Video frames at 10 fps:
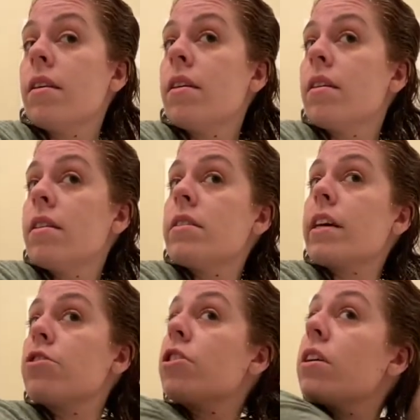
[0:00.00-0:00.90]
the
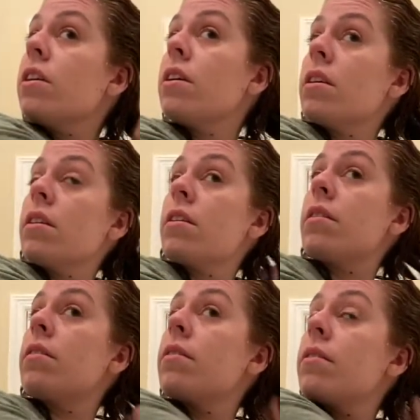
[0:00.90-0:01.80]
section,
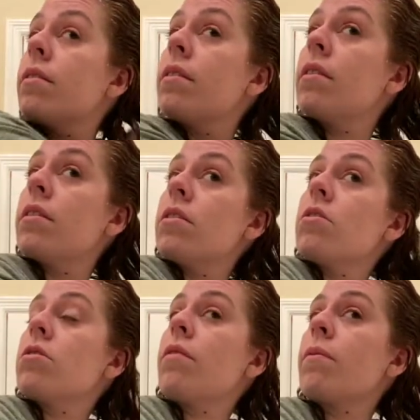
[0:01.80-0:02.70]

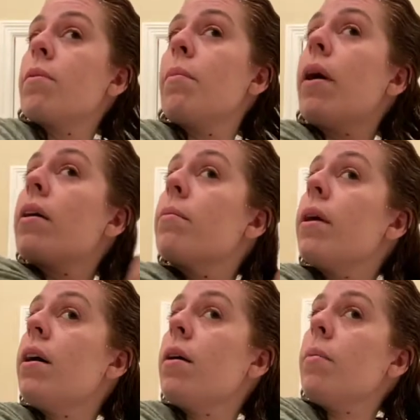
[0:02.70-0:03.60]
start from the bottom
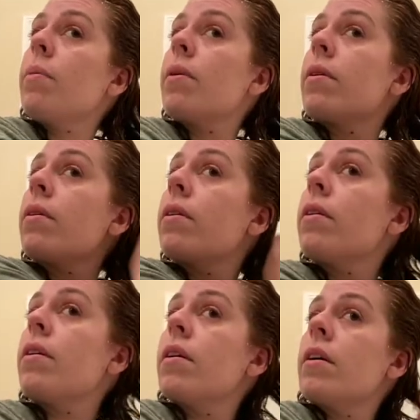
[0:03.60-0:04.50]
up,
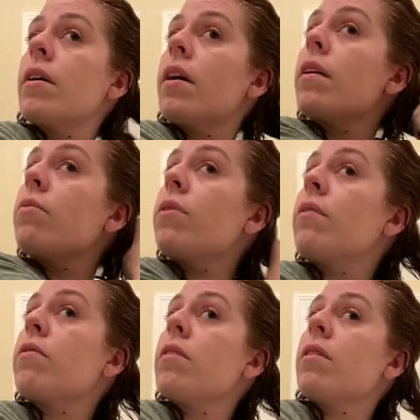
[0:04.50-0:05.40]
and then
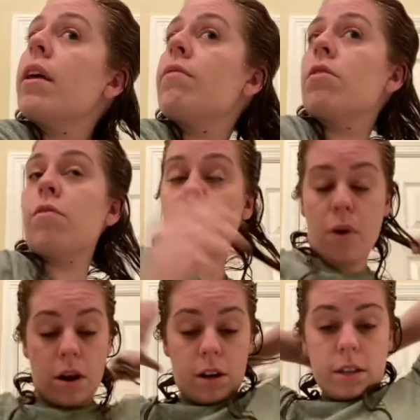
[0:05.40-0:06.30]
whatever leftover
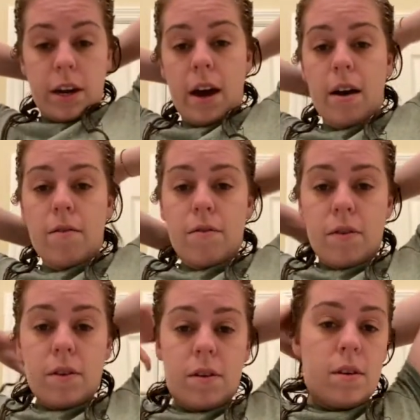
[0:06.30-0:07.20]
product I have,
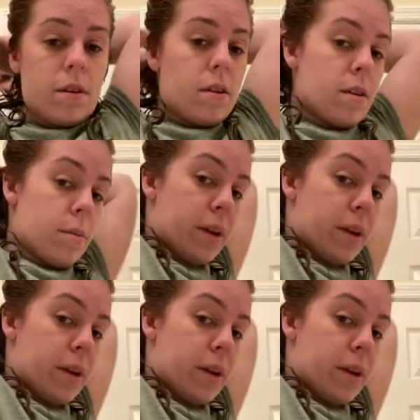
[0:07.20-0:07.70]
I'm gonna